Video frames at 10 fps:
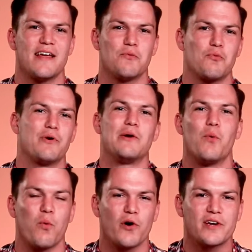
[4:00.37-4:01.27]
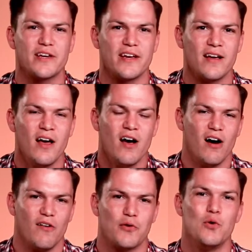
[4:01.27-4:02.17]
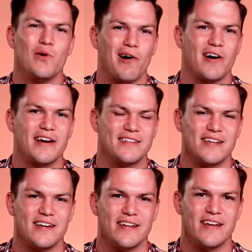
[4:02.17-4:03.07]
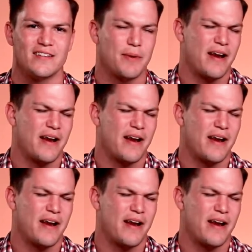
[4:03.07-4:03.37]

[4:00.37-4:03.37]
a reworking of who our identity is.